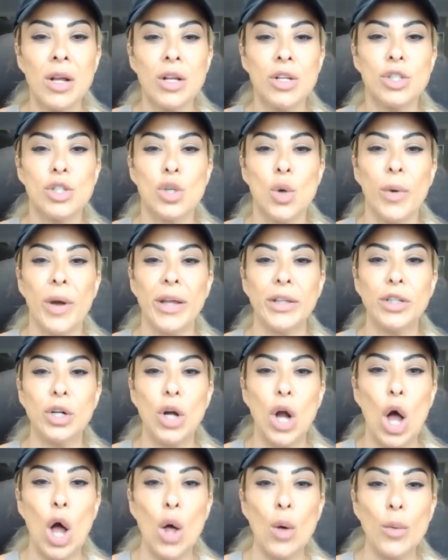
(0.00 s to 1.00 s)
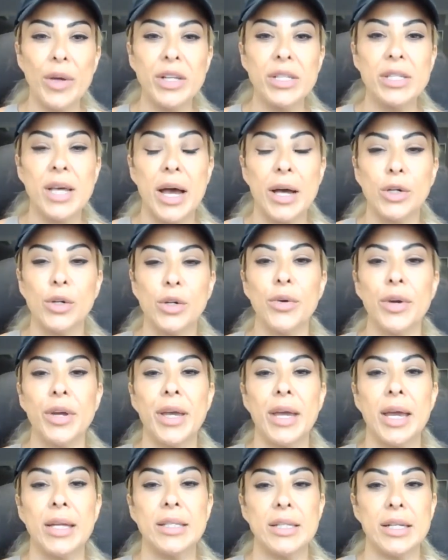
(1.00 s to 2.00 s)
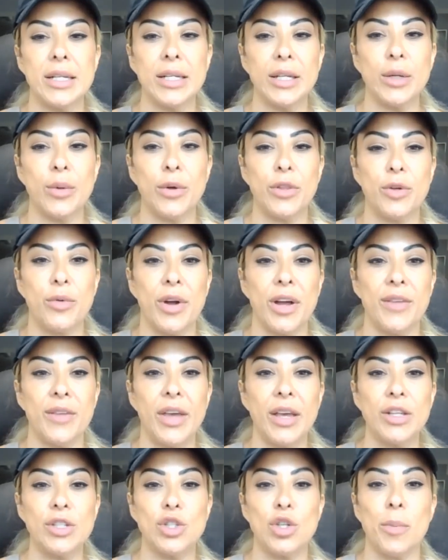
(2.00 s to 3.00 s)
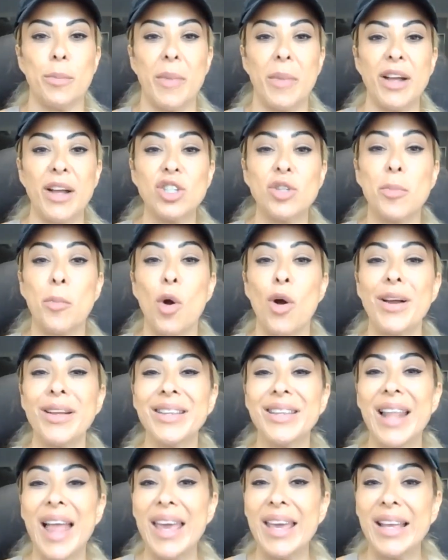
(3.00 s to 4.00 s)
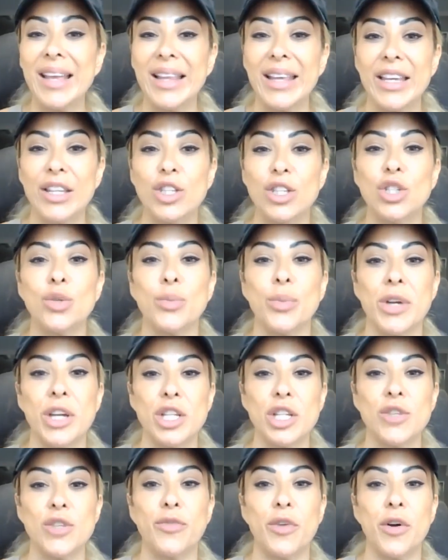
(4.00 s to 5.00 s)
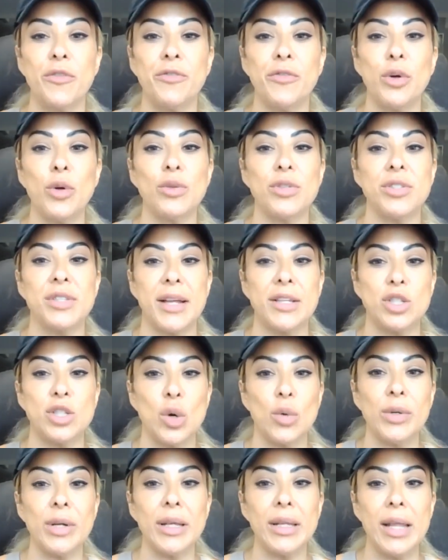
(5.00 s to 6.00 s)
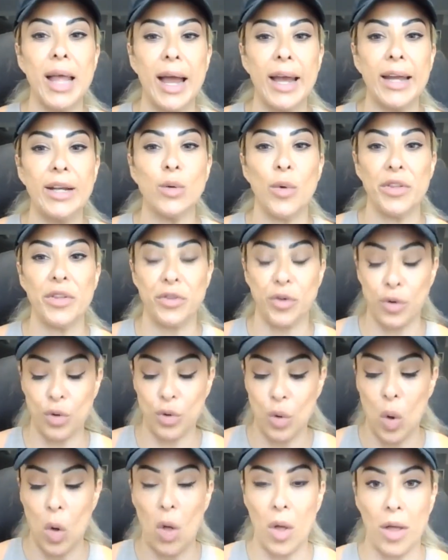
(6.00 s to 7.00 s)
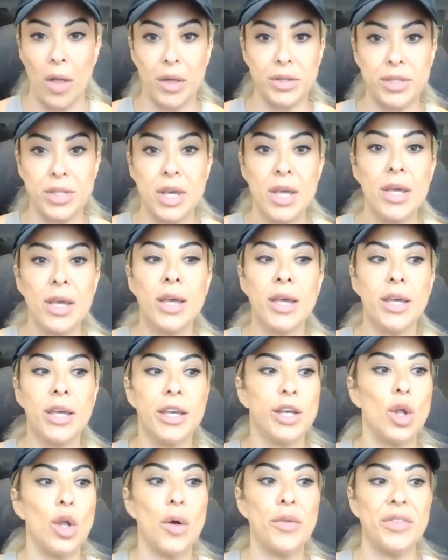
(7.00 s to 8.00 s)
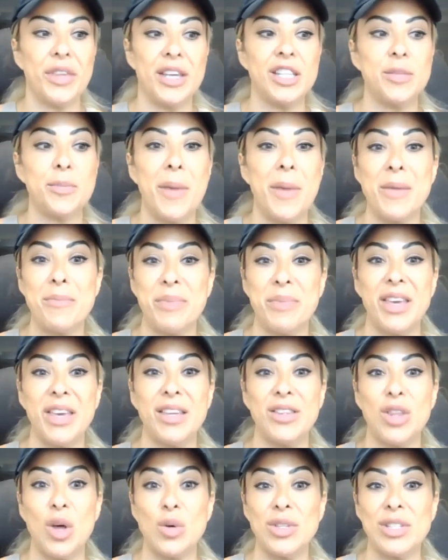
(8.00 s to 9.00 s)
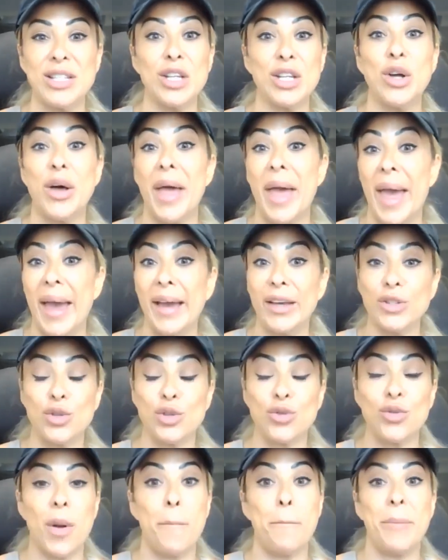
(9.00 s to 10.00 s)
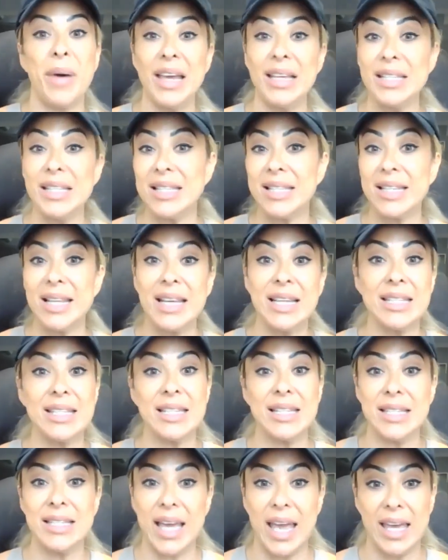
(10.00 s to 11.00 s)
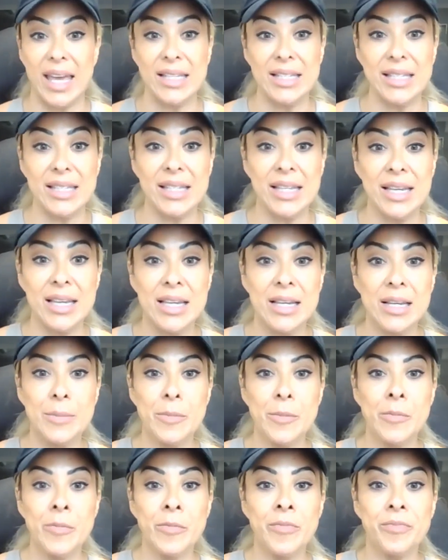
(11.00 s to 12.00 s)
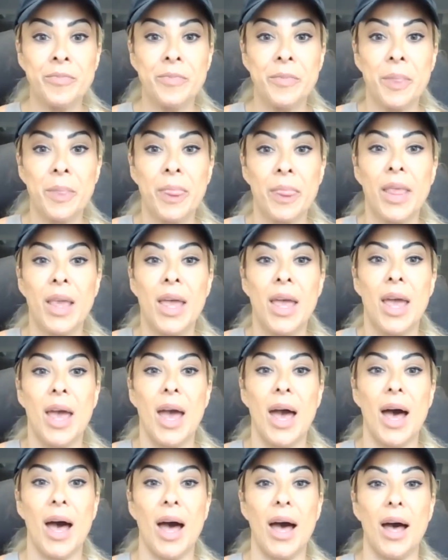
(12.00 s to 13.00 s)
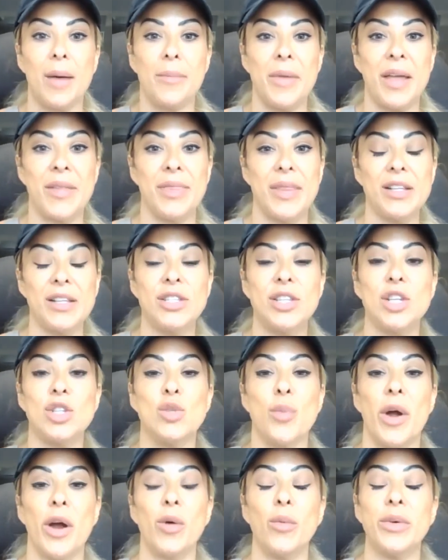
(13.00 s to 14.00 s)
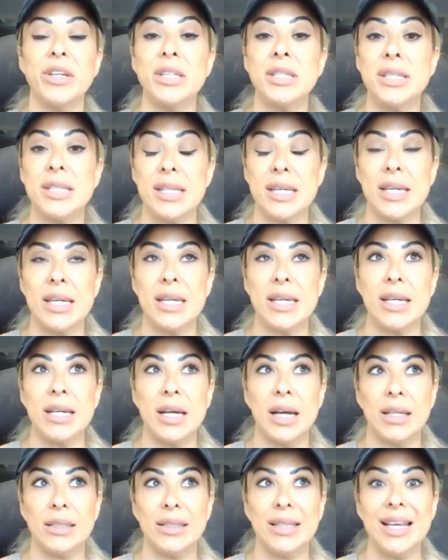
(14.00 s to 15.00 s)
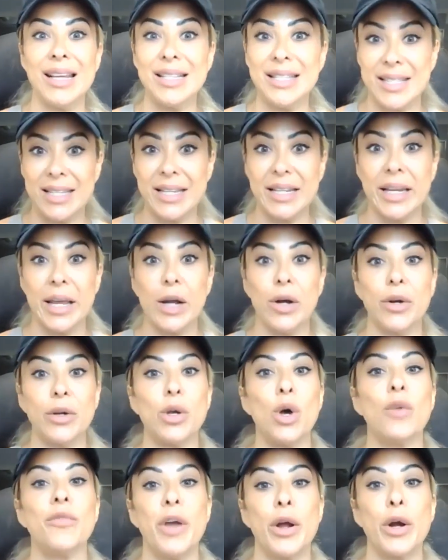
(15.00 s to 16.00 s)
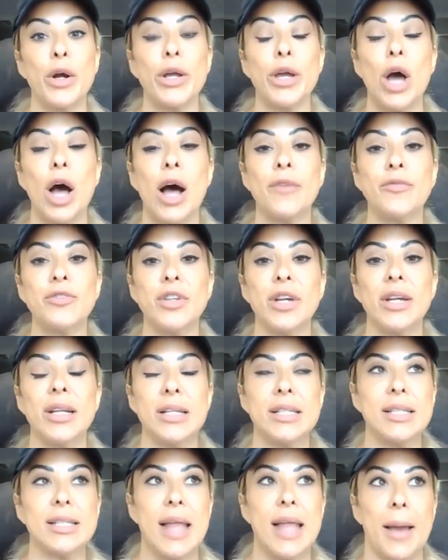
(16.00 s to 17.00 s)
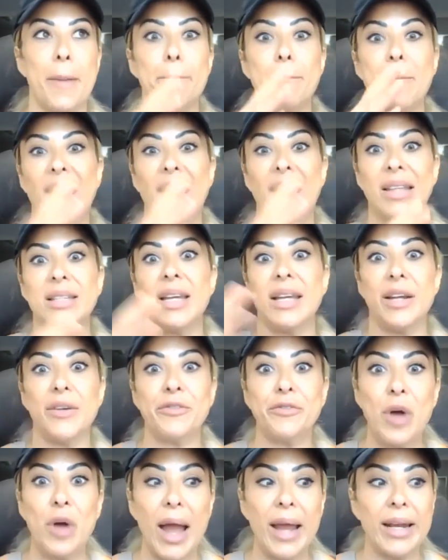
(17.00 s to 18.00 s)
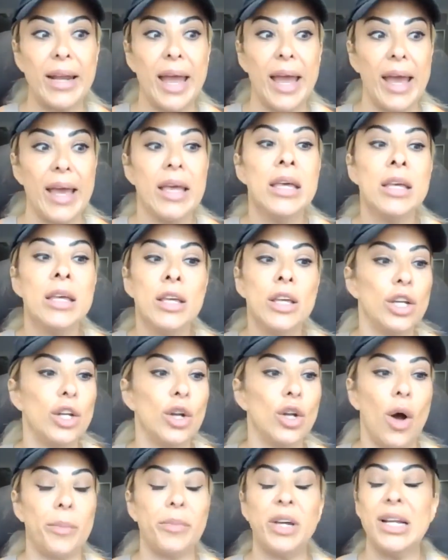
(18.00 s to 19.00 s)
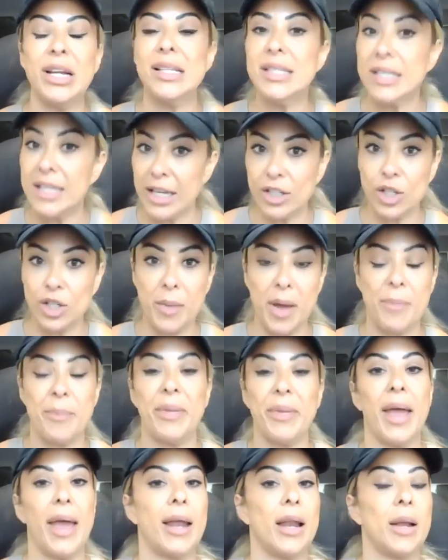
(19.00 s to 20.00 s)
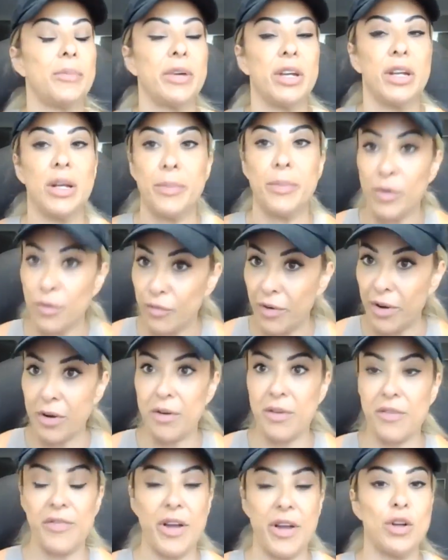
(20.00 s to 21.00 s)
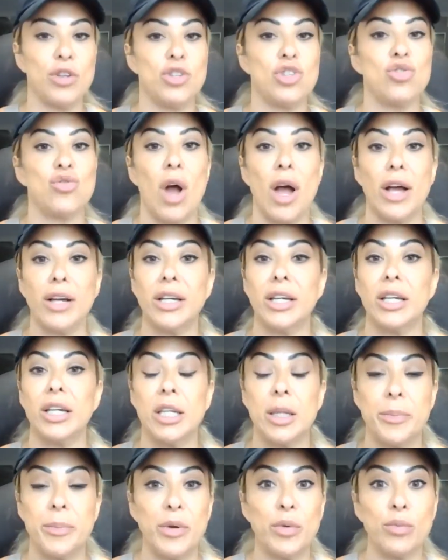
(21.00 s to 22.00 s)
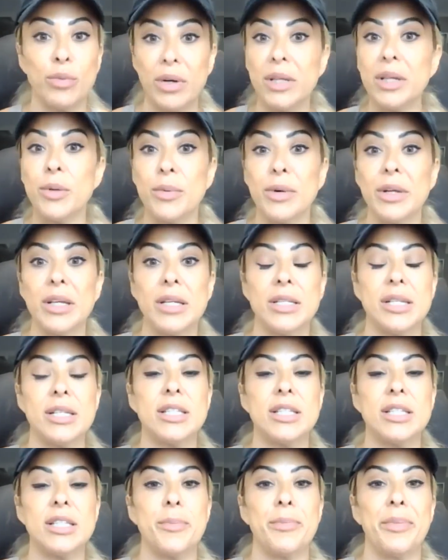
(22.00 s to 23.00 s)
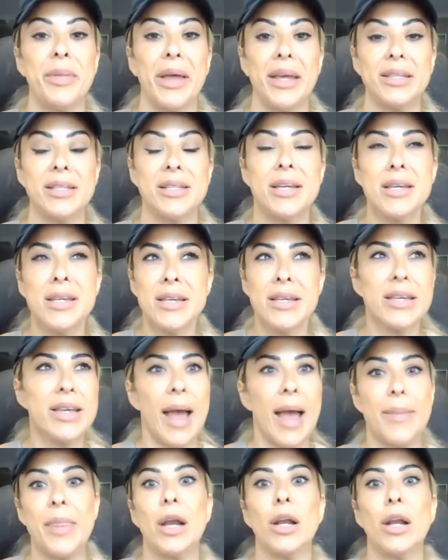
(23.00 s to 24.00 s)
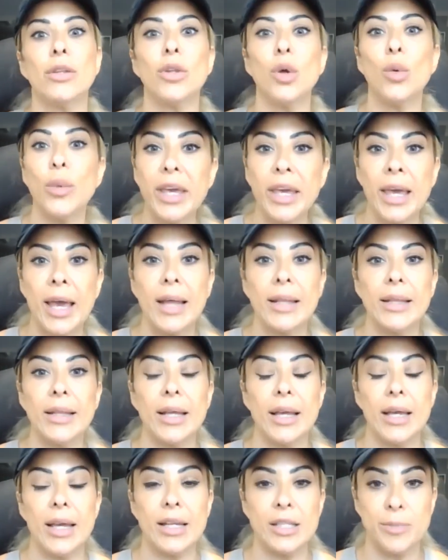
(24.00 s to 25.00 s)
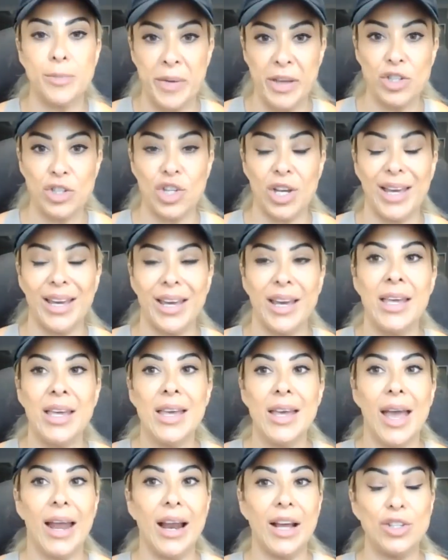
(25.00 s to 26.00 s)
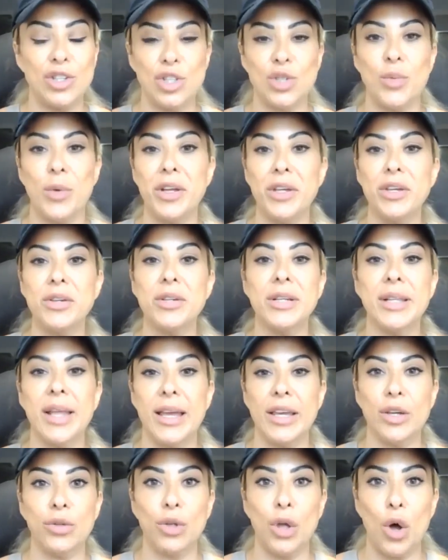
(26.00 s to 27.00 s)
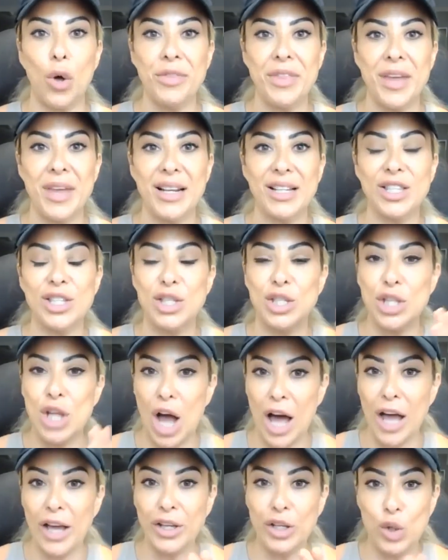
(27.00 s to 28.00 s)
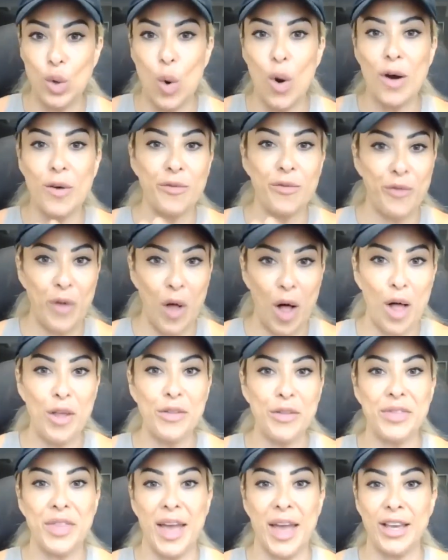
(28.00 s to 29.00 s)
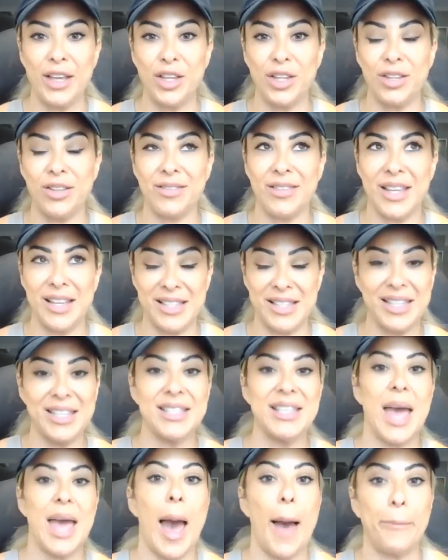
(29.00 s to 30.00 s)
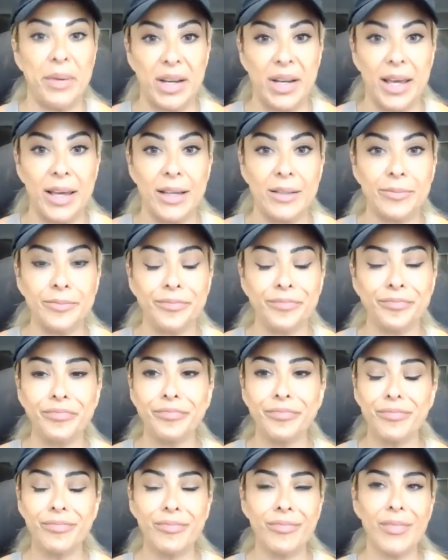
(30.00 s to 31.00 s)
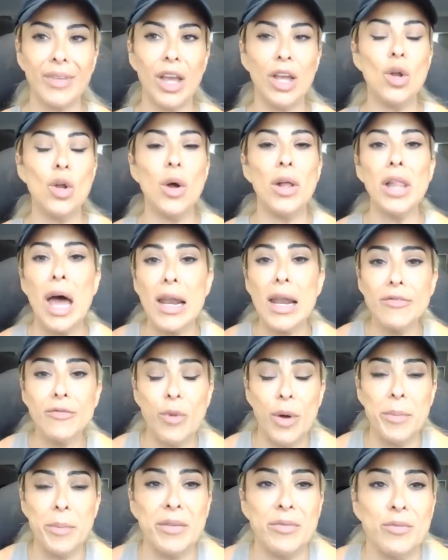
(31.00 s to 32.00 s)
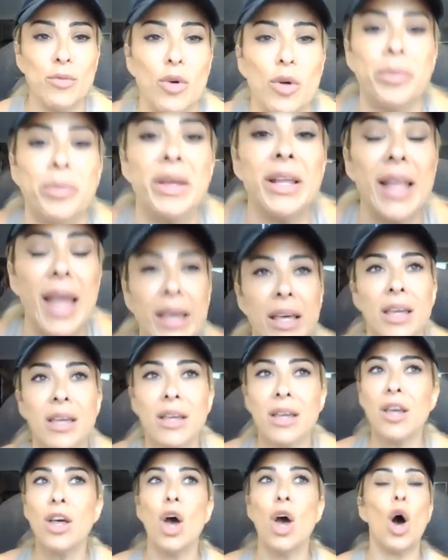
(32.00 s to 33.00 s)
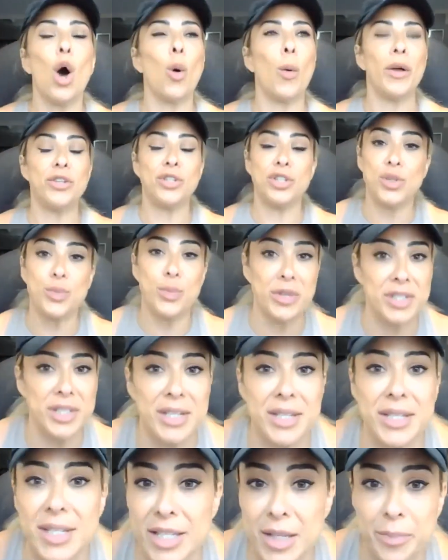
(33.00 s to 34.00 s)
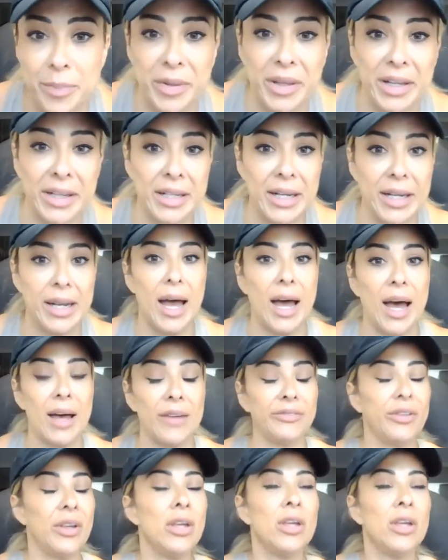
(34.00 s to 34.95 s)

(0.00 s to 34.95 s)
So when you're always hungry and dealing with cravings, you're much more likely to reach for foods that don't align with your goals. You know, these might be those little extra bites, licks, and tastes. And this is where we see this scenario very often is like Monday to Friday, you know, I'm going to stick to my plan. I'm going to be very, very strong. I'm going to be really, really disciplined. And then on the weekend, it's binging. And I just want you to let you know that it's not your fault that this is happening. You know, a lot of women will be like, oh, I just wasn't disciplined enough.